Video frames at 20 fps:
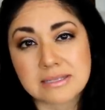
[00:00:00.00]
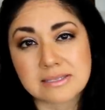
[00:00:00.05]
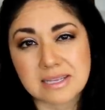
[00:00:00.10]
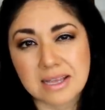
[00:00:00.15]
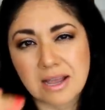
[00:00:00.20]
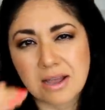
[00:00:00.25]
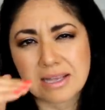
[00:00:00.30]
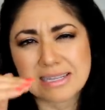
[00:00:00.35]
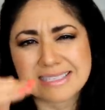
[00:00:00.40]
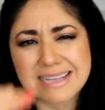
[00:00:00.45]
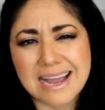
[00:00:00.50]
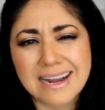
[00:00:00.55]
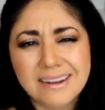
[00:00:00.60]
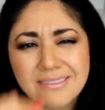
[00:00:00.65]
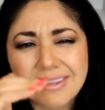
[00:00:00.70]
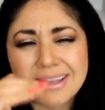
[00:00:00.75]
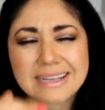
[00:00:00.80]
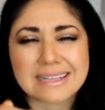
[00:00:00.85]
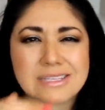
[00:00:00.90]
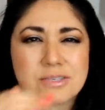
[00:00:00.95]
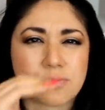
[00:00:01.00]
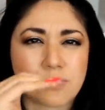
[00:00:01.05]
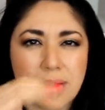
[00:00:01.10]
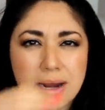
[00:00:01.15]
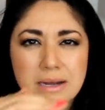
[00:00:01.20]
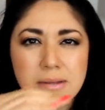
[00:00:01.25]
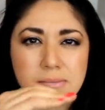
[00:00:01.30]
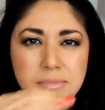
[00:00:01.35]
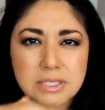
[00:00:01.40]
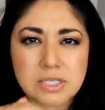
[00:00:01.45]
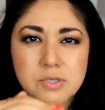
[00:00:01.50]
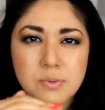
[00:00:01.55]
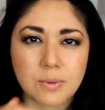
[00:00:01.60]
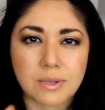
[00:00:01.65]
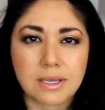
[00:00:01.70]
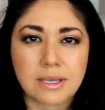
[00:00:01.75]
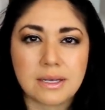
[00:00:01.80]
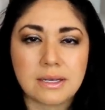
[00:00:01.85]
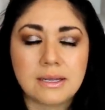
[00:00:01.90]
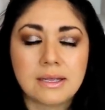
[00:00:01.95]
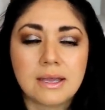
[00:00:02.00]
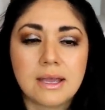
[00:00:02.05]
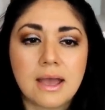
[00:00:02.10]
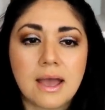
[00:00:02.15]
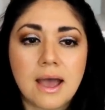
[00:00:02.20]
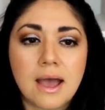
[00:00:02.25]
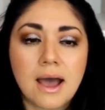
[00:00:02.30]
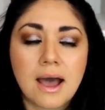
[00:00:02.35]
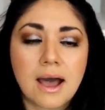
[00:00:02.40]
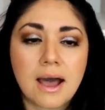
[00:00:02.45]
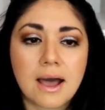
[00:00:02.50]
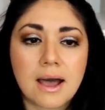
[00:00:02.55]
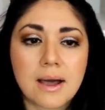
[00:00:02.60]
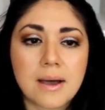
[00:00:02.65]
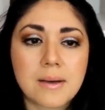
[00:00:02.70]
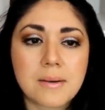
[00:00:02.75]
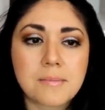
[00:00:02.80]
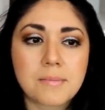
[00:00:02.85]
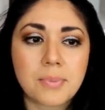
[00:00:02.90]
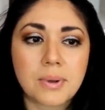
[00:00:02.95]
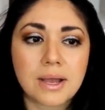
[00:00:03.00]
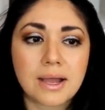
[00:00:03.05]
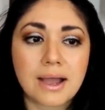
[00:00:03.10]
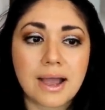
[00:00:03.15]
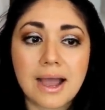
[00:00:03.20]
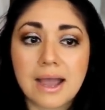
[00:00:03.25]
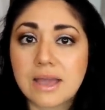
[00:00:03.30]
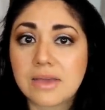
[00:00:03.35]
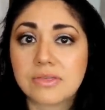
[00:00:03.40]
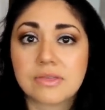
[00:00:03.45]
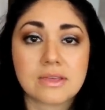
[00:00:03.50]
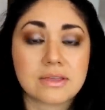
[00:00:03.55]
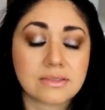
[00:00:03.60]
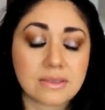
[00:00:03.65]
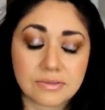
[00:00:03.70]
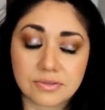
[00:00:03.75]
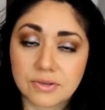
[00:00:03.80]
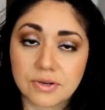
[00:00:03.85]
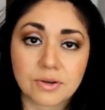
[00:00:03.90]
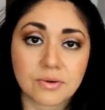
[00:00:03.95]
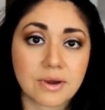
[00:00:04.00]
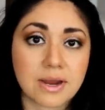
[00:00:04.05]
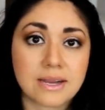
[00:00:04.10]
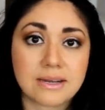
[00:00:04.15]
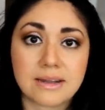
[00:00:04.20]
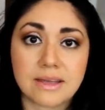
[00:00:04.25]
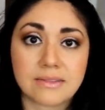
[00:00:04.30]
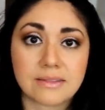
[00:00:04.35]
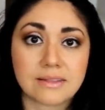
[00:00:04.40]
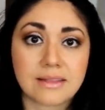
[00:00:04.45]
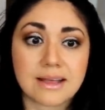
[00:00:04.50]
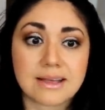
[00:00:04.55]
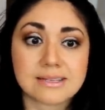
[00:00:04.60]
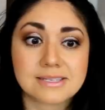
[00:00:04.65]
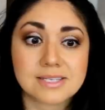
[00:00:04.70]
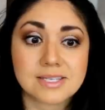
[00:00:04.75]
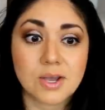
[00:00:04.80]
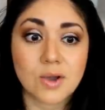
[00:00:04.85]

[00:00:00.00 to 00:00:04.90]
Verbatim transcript: It's it's kind of like it's right in between, uh, but I think that they're great nonetheless.